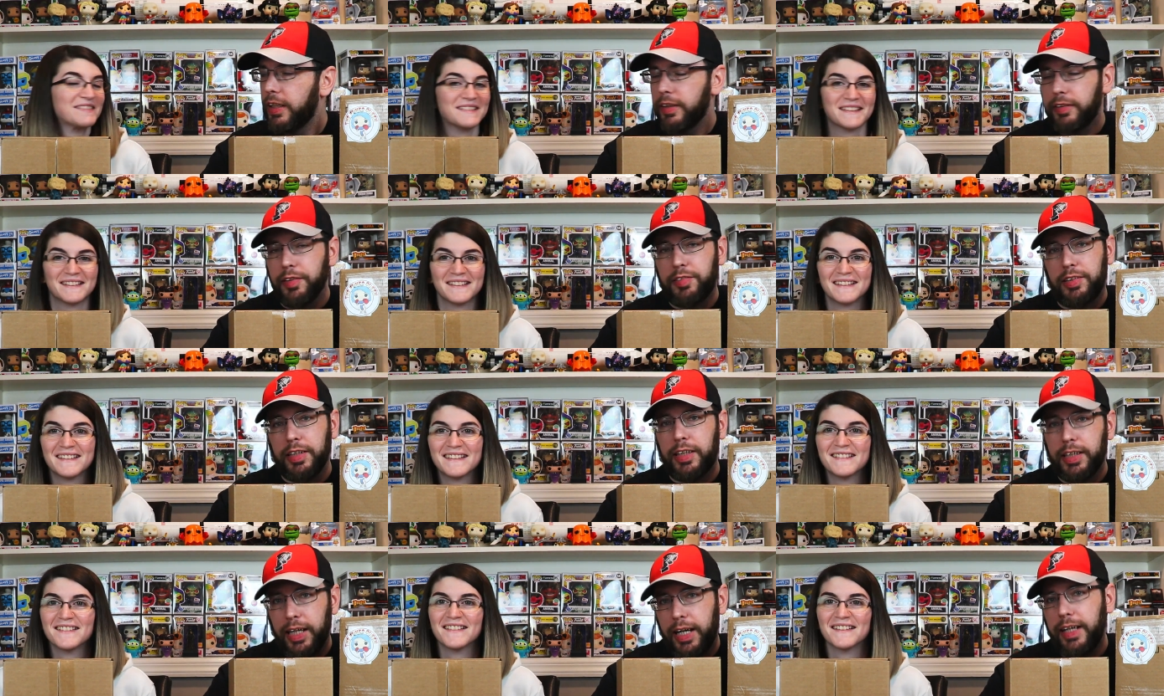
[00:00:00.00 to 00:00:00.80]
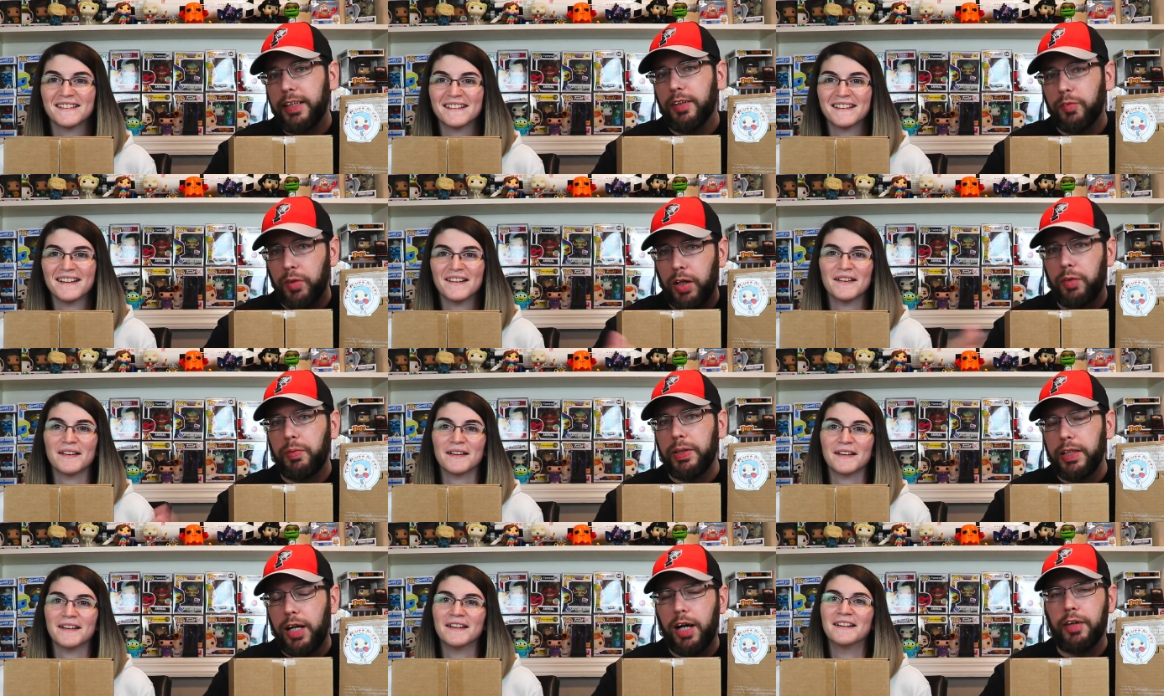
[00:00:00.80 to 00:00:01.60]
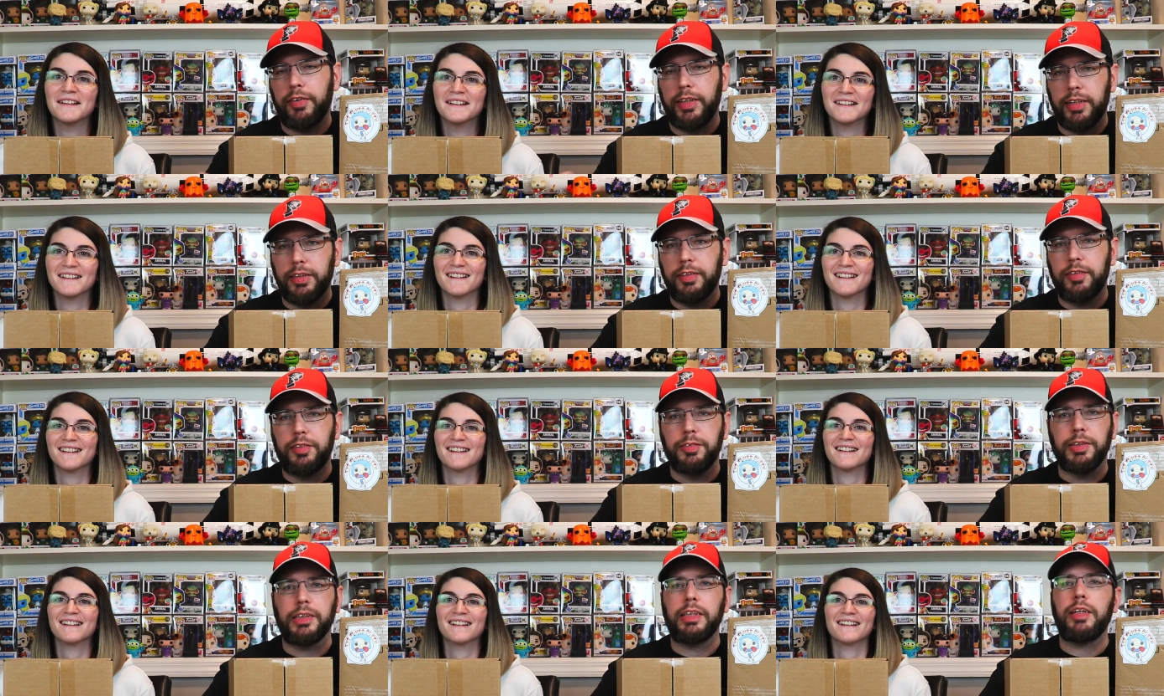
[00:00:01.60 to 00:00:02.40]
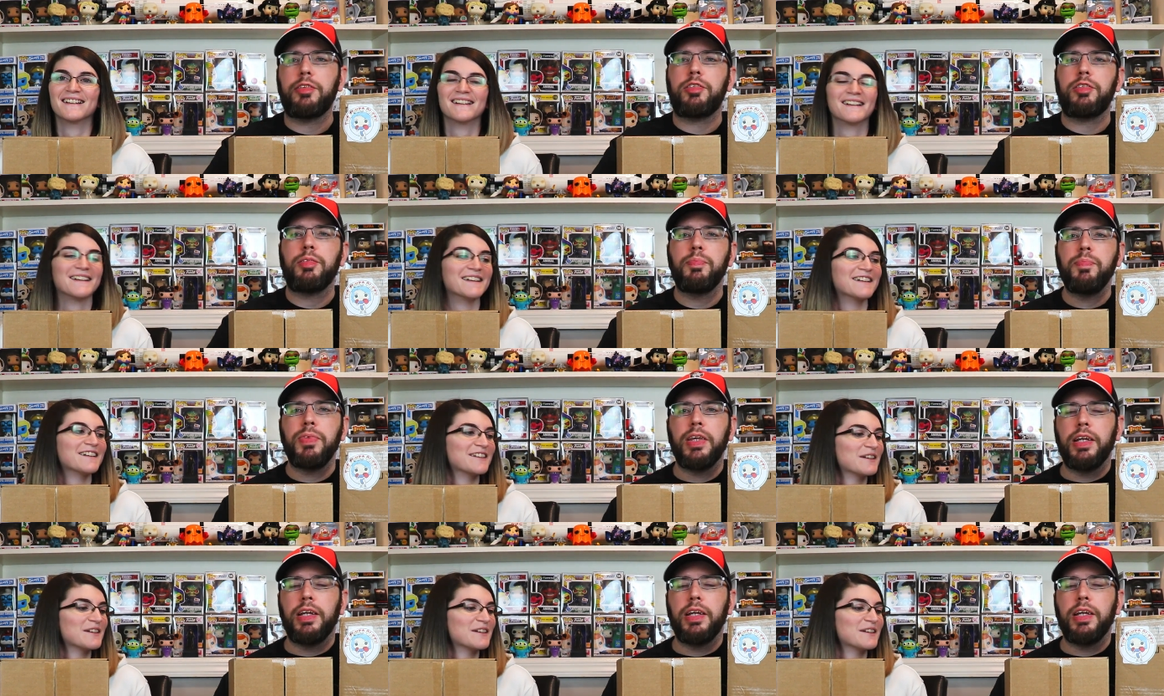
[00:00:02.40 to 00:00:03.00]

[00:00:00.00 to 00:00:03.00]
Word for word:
Speaker 1: to see kind of where we are in doing this.